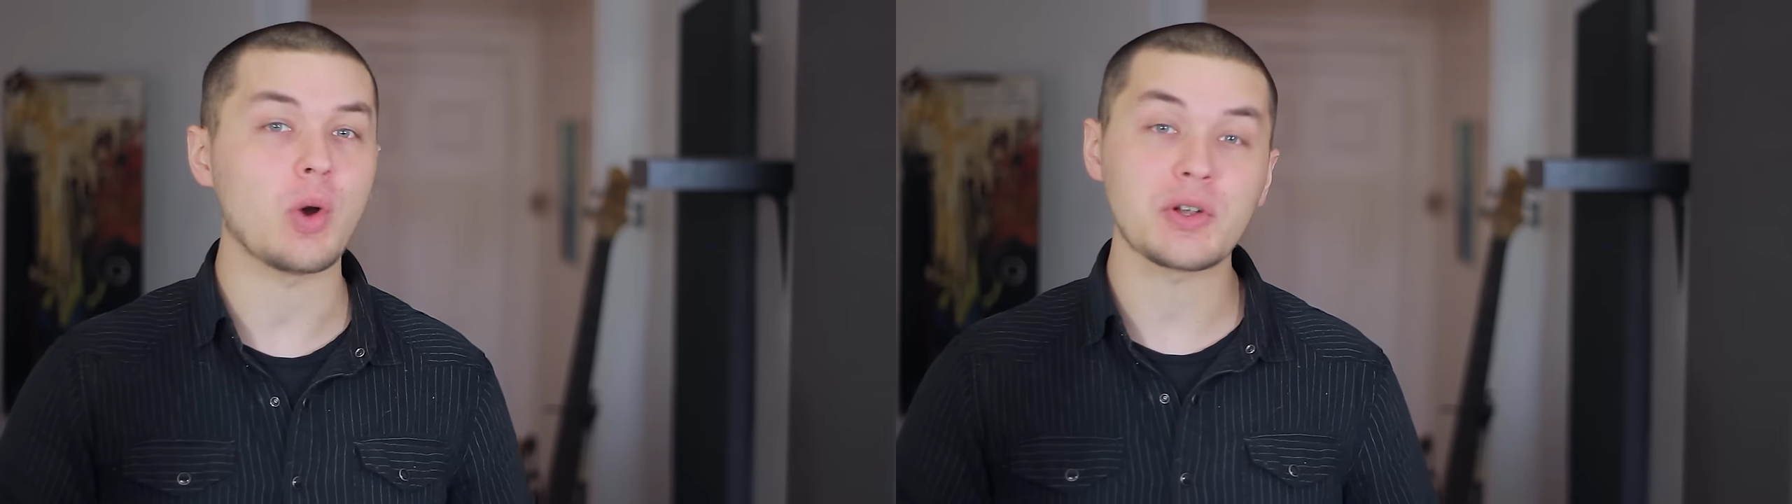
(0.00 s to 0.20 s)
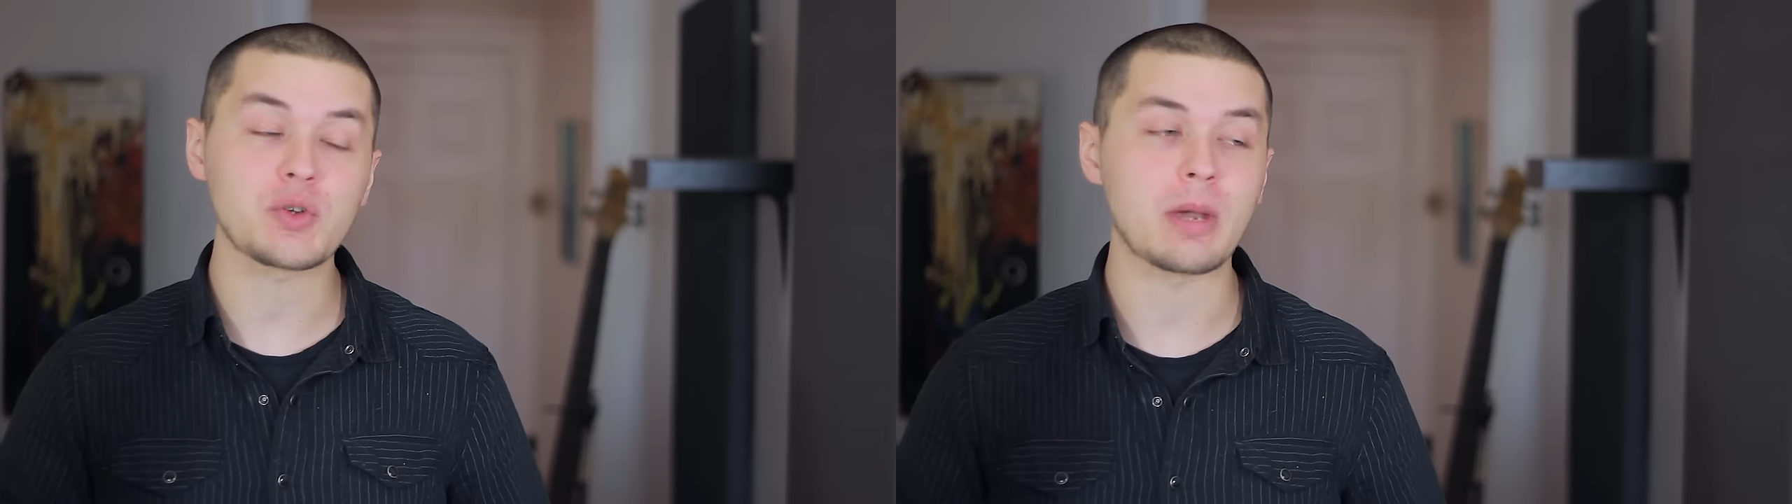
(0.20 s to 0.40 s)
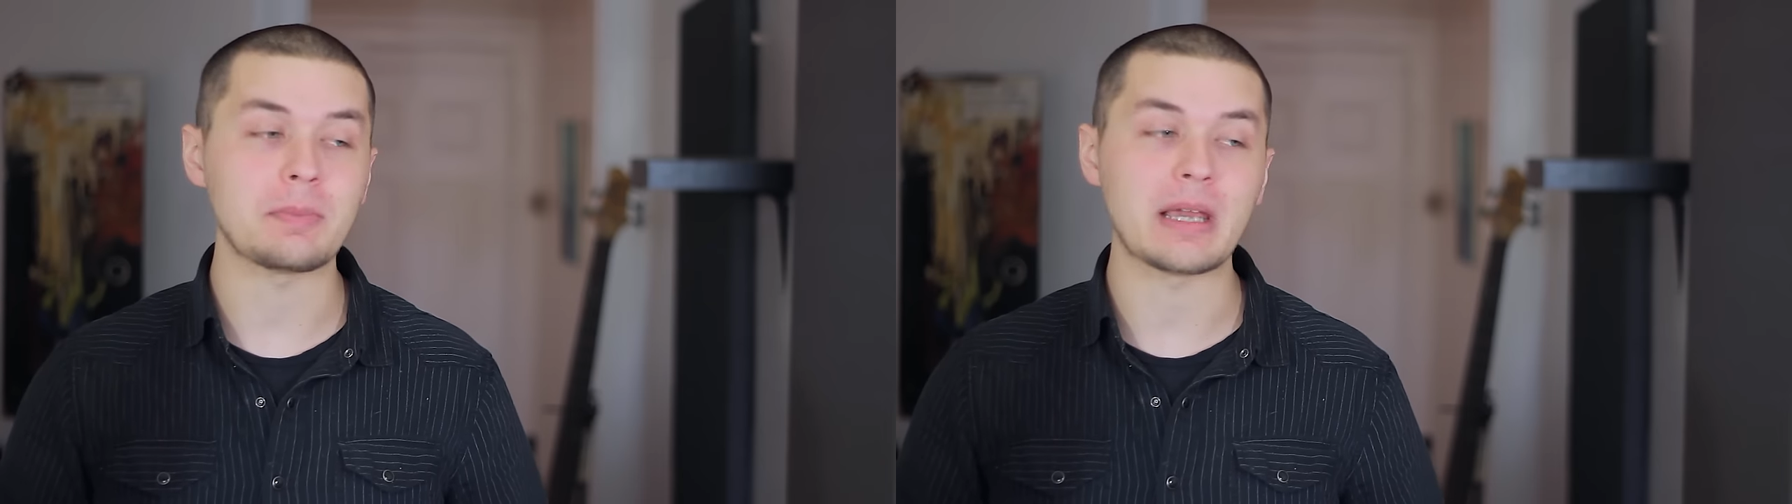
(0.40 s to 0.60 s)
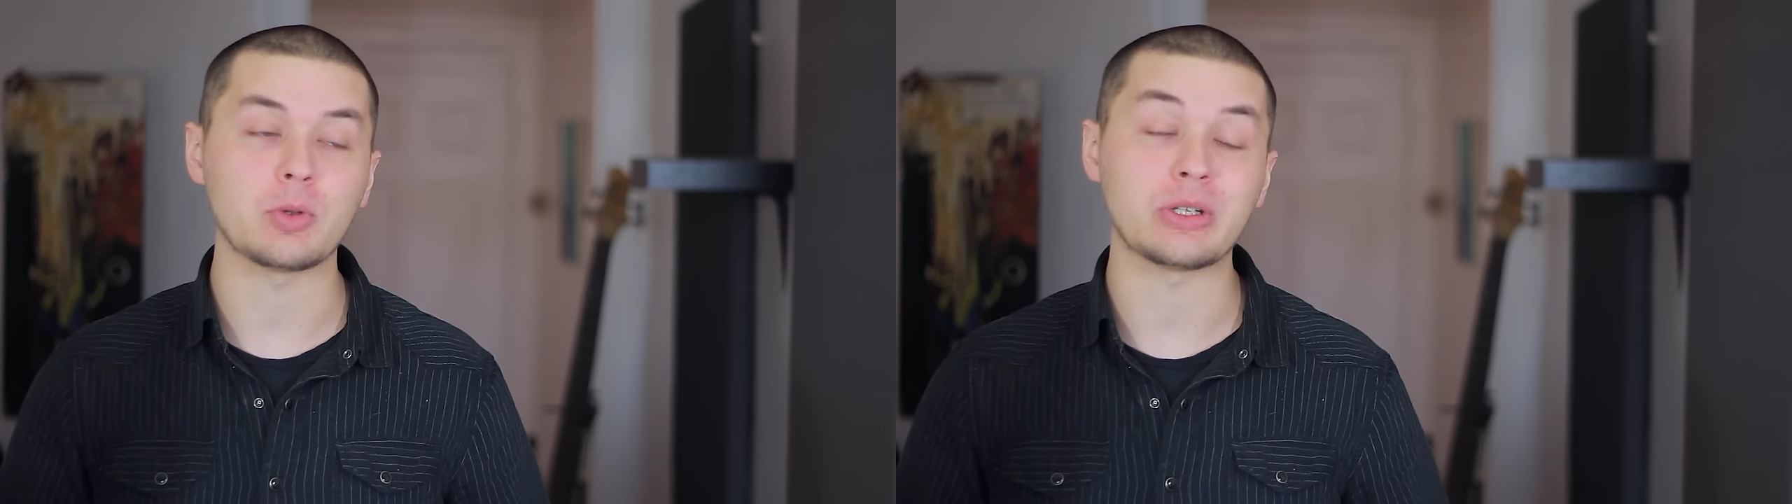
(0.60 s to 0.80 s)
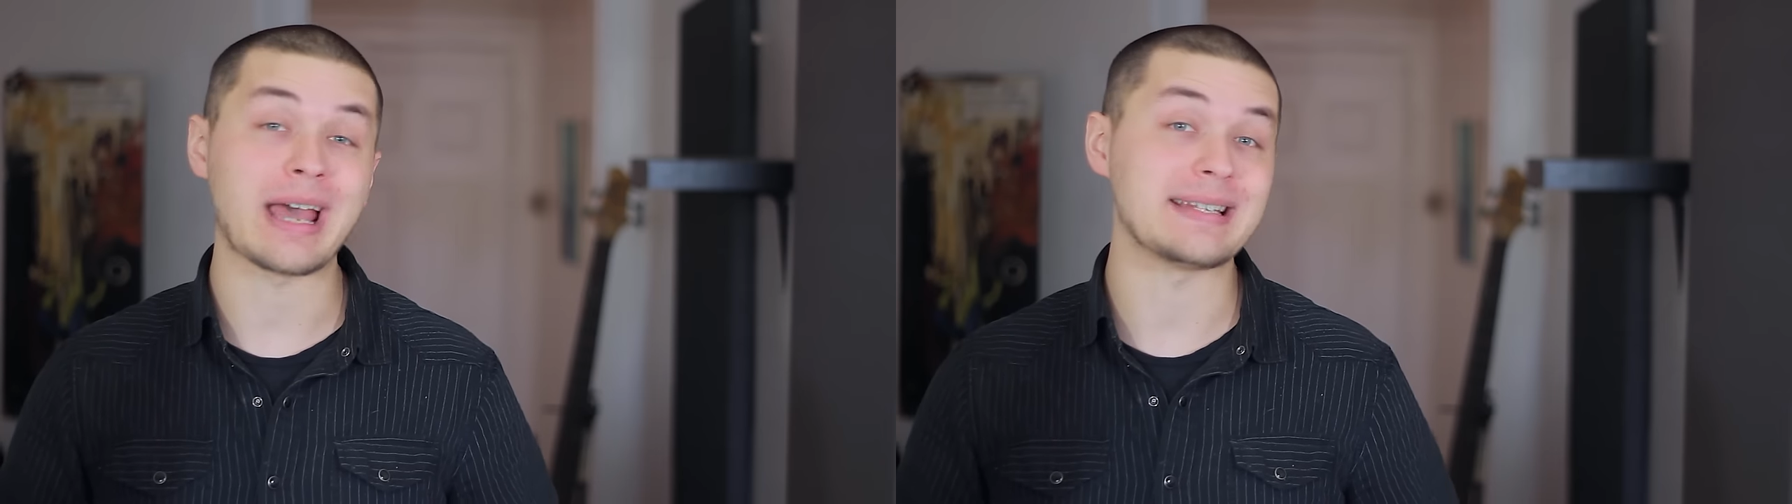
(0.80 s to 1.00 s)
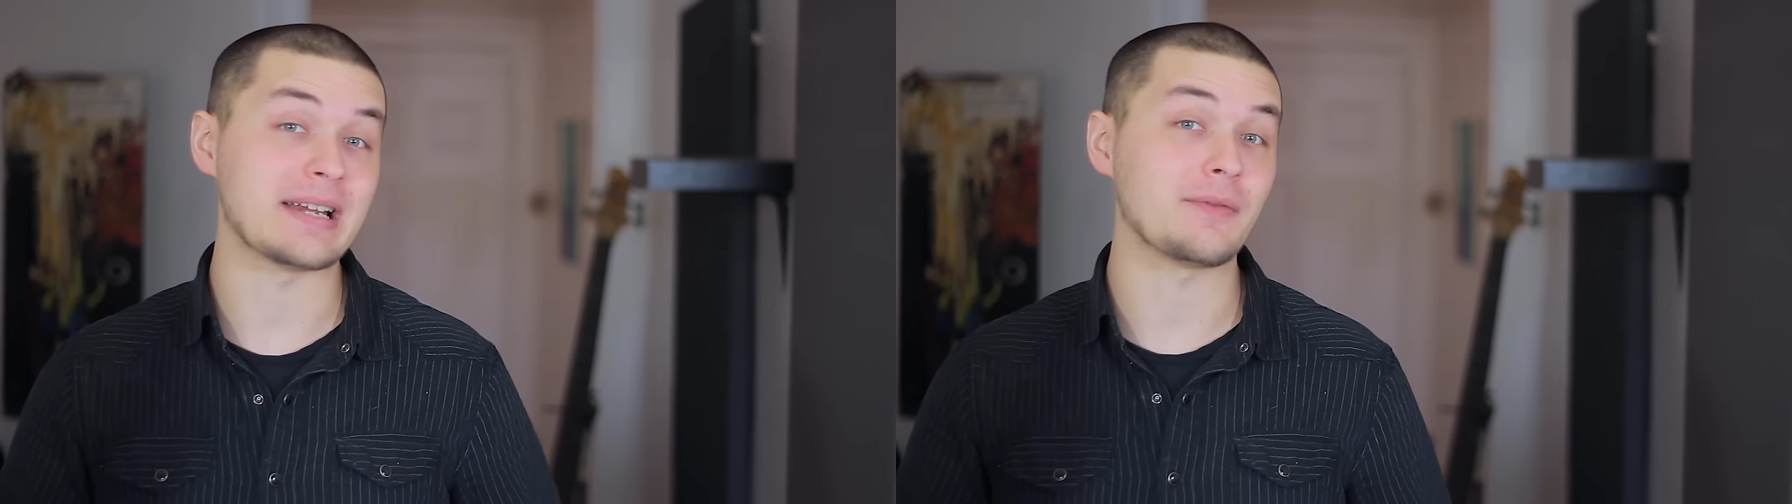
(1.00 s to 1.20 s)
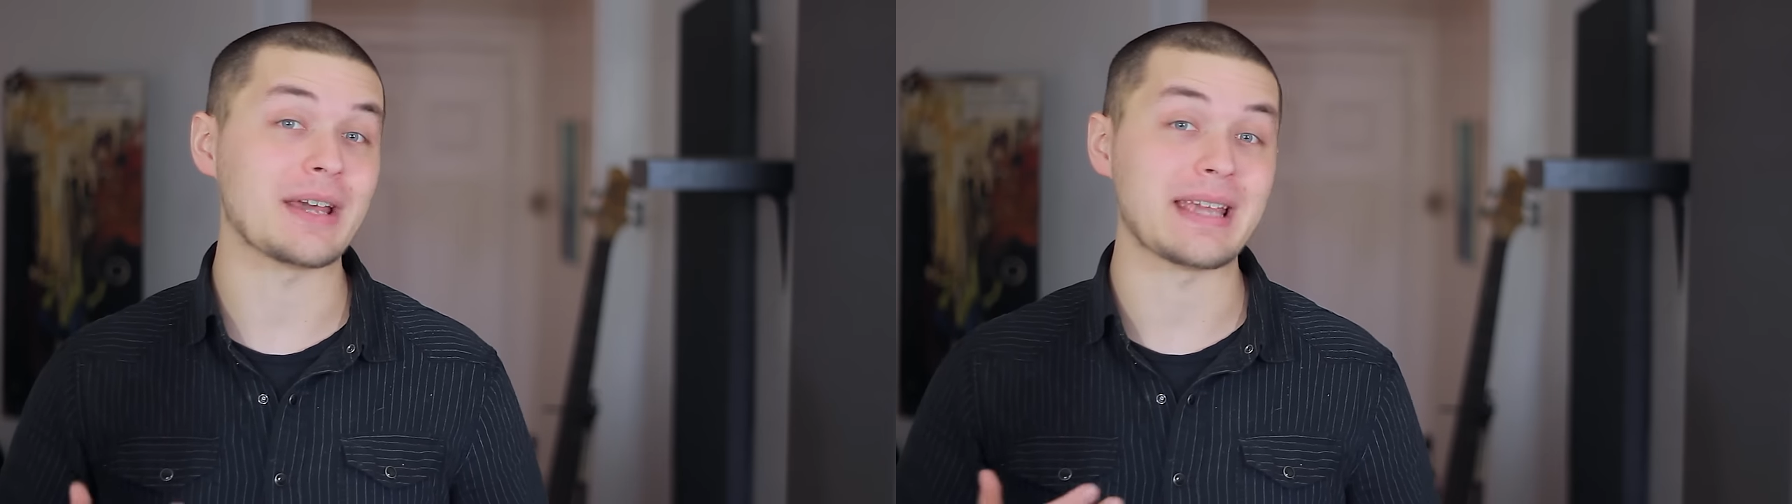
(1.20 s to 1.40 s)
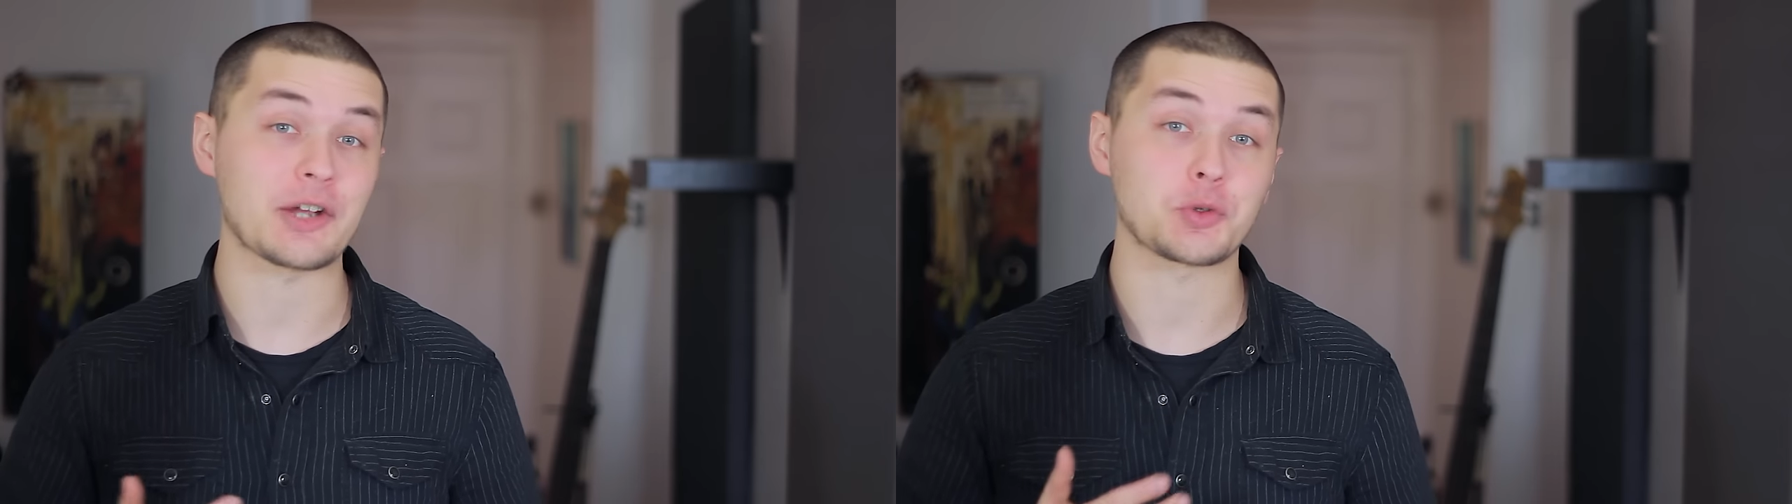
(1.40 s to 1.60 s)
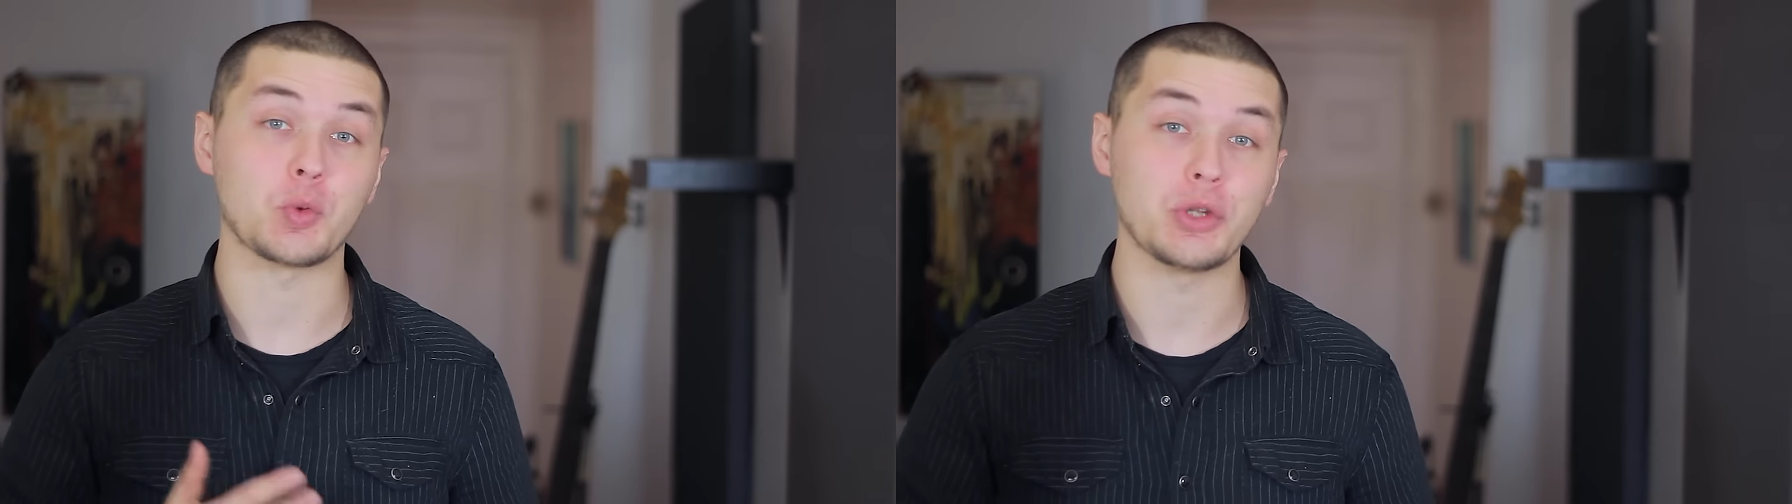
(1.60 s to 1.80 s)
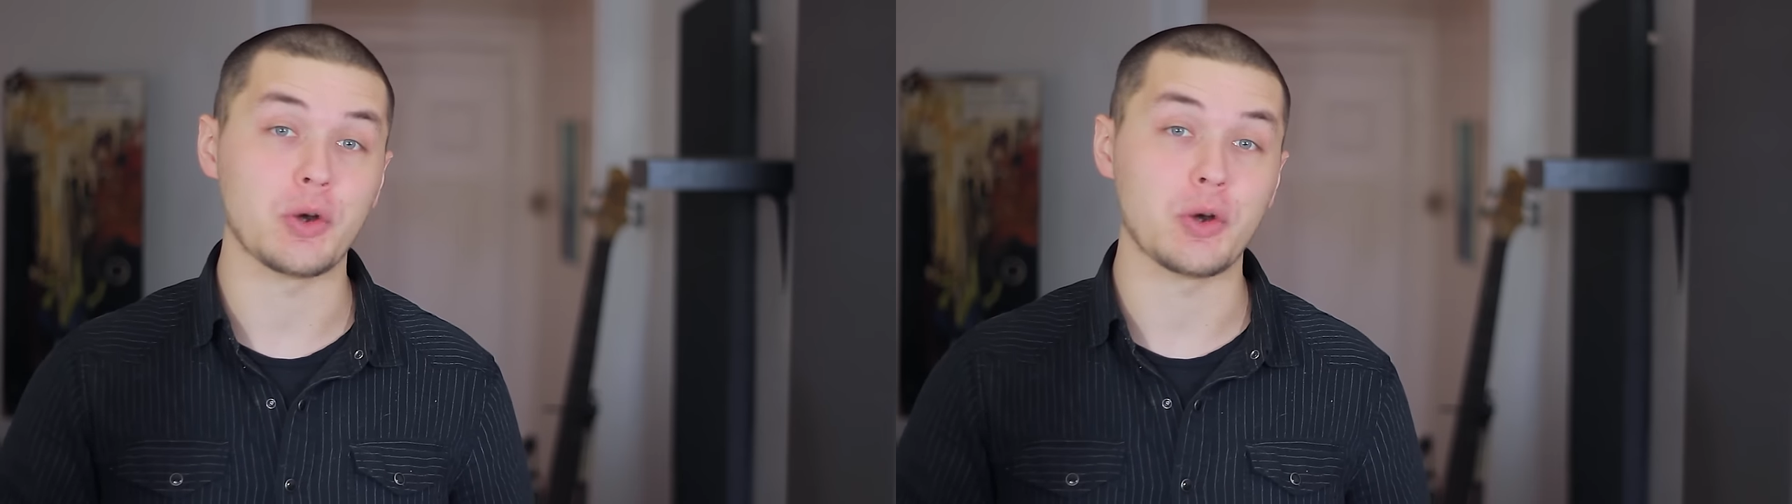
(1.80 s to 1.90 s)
you also might be able to identify the actual